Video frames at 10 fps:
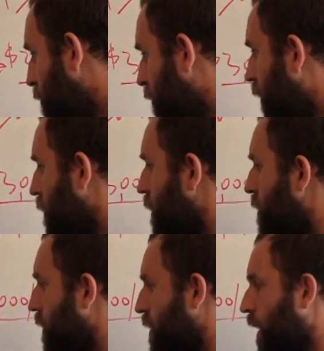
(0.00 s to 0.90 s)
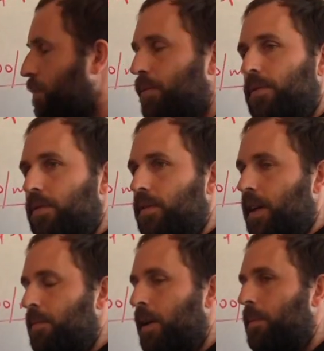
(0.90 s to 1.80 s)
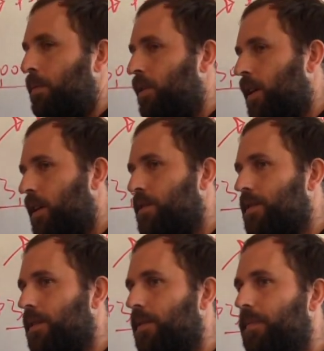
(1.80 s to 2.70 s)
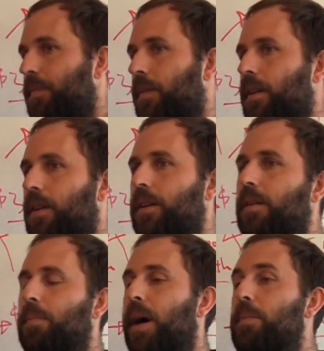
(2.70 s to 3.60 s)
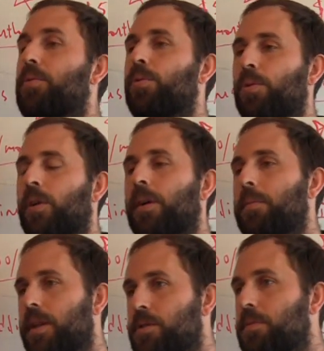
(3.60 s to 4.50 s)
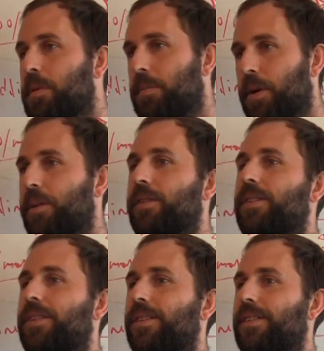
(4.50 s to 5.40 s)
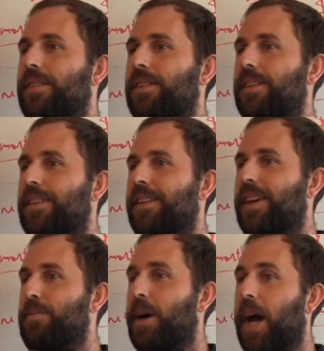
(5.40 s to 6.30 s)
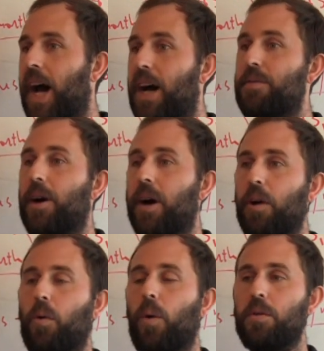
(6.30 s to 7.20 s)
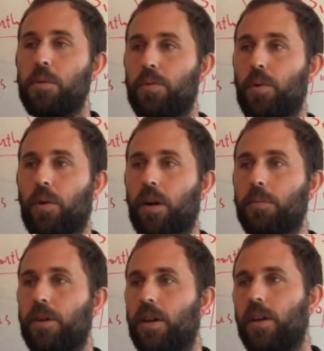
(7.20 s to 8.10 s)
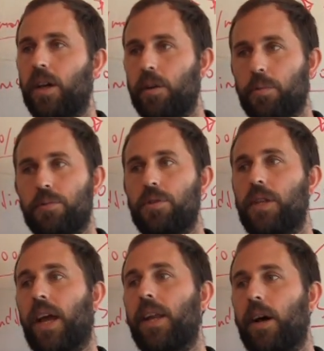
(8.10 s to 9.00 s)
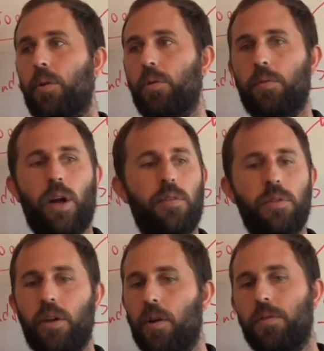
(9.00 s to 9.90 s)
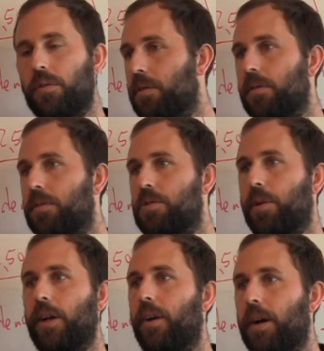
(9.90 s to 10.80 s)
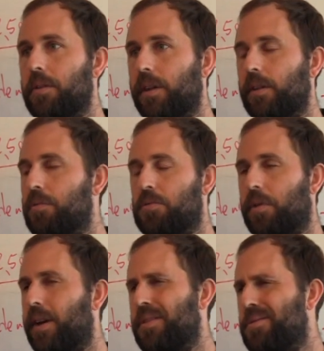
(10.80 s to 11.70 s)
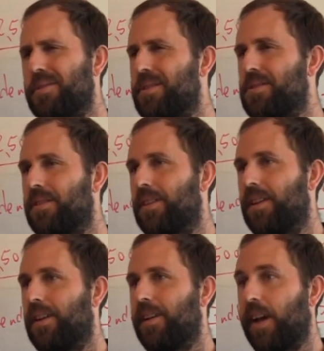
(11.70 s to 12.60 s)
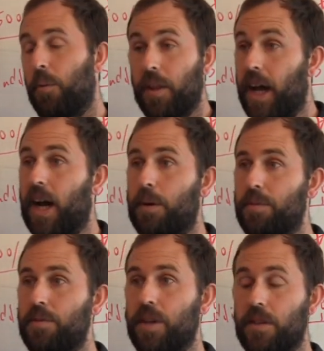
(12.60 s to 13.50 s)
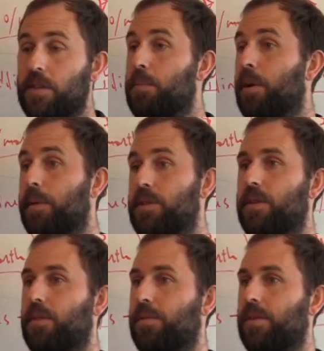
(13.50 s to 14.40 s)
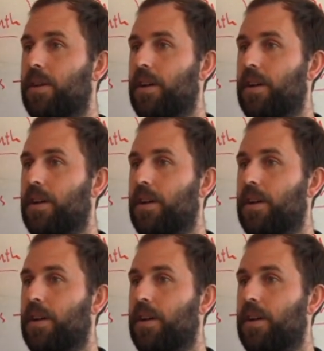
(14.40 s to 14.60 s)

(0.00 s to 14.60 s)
saw this example, it made me realize my program needs to be better. If I have a higher quality program, it will stand out over every other trainer out there who's trying to do this. And when that happens, I separate myself.